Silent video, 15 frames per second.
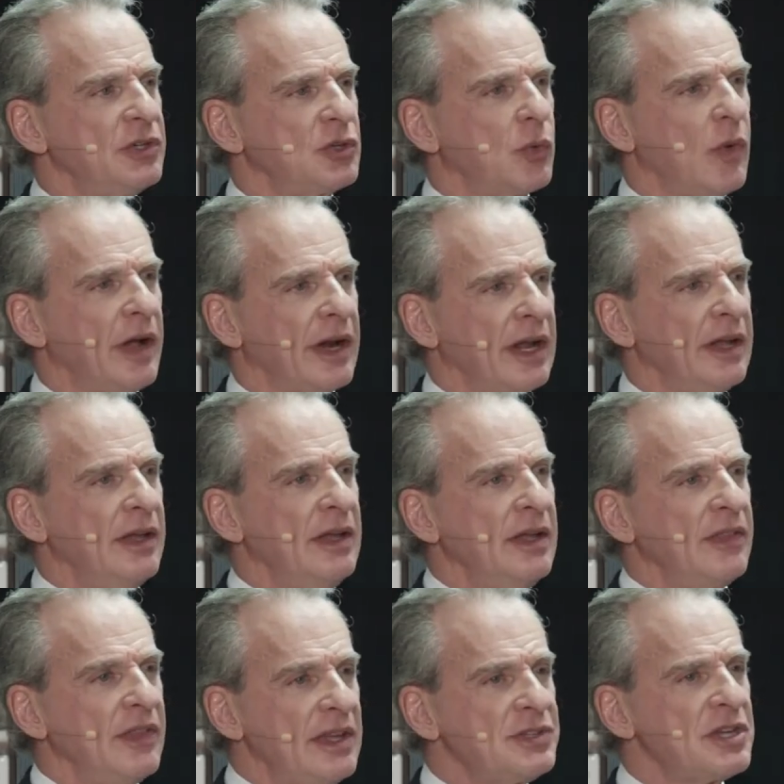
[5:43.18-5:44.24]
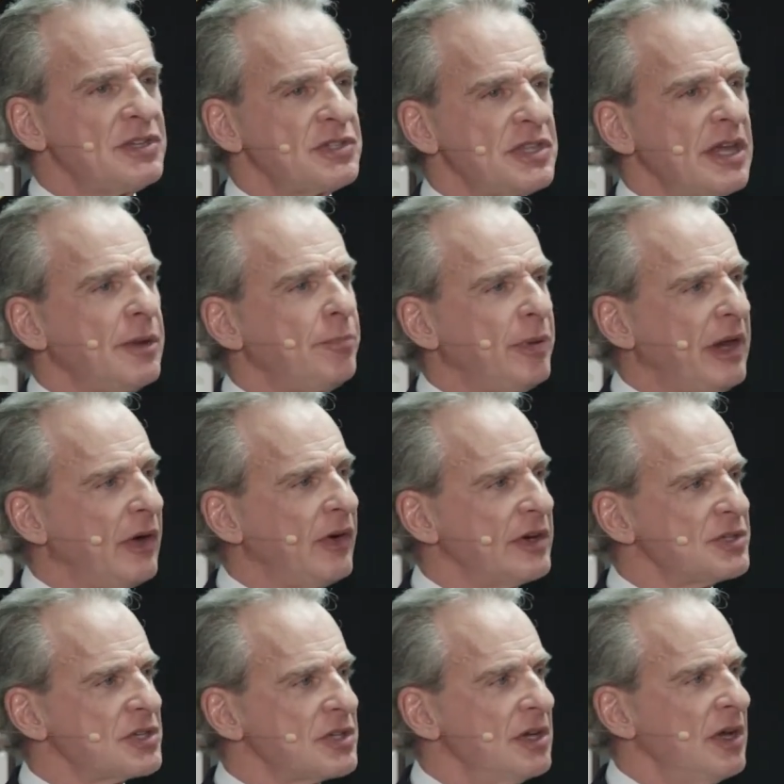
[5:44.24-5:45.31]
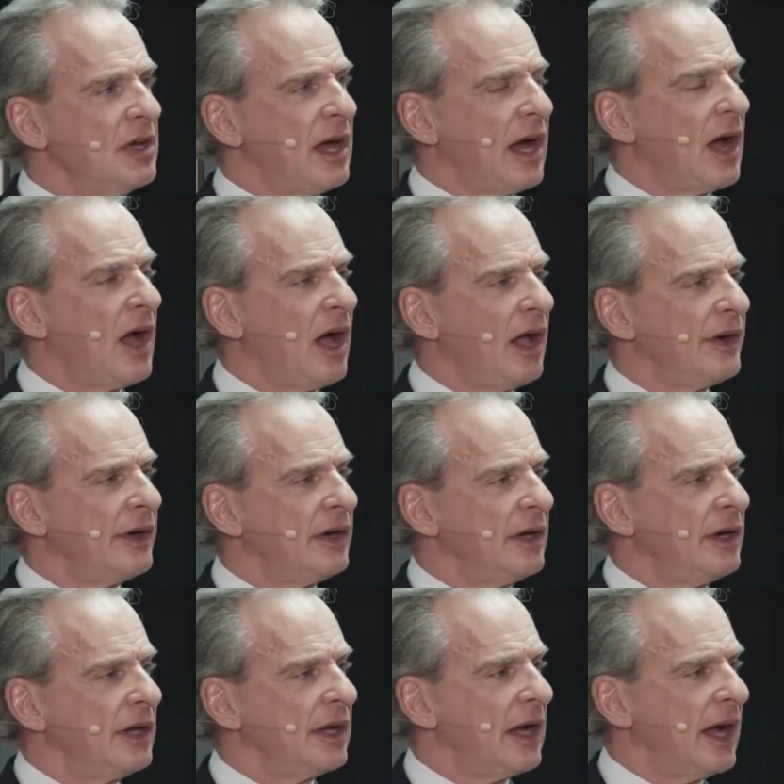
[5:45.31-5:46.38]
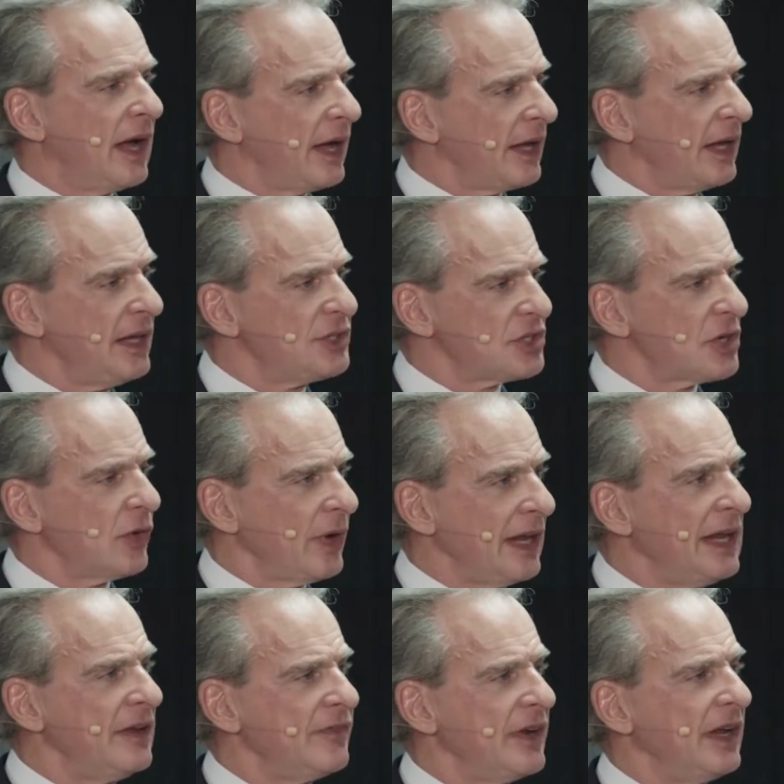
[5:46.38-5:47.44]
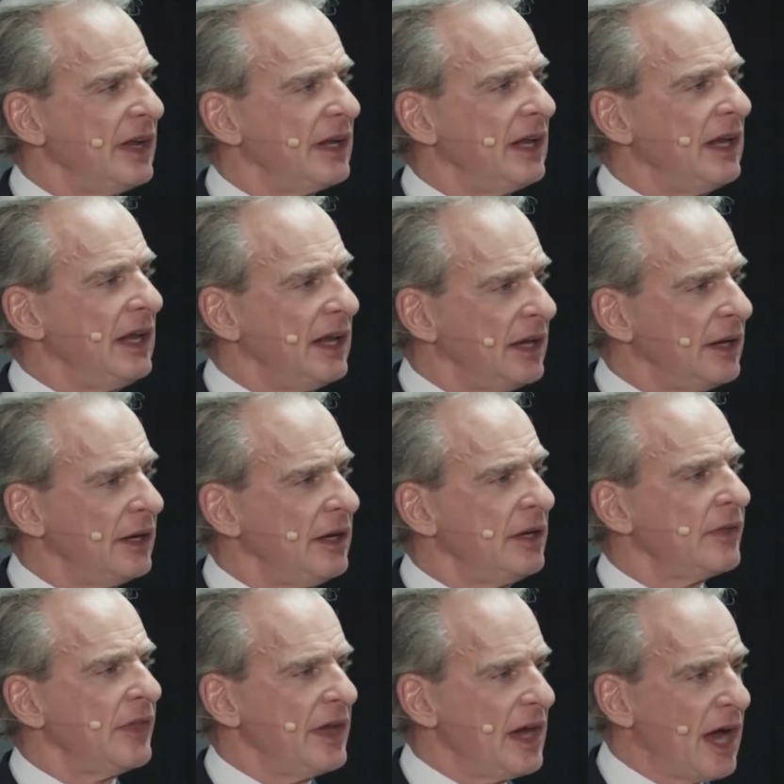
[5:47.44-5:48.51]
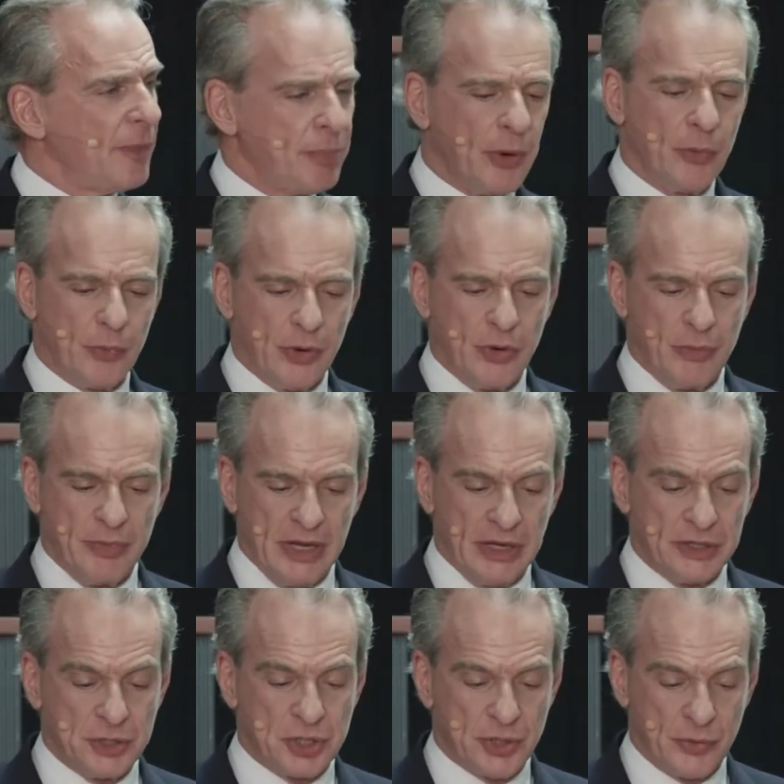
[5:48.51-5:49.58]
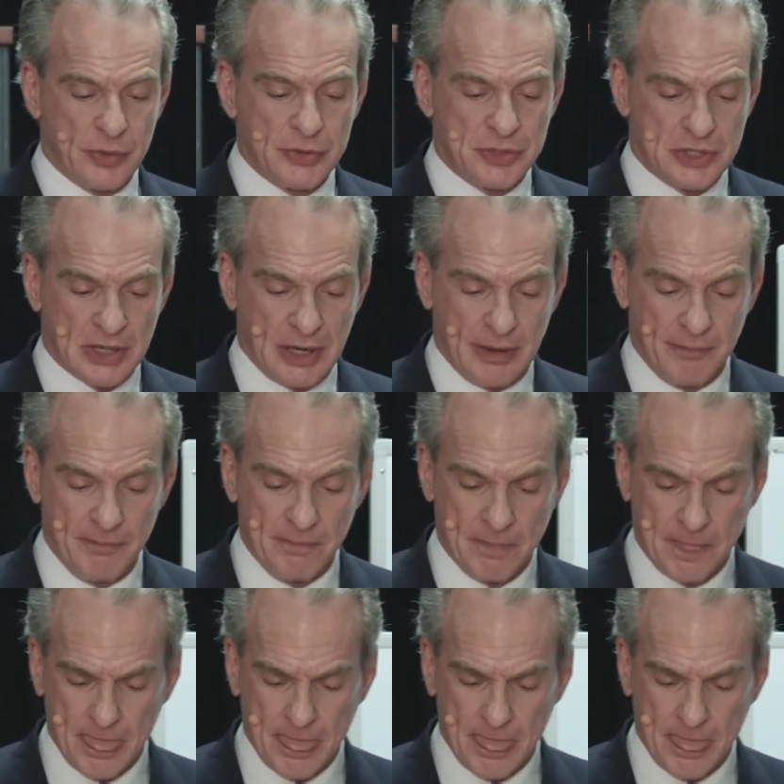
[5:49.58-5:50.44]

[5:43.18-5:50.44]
and 20. This is the appearance on uh, Easter evening in the upper room in Jerusalem.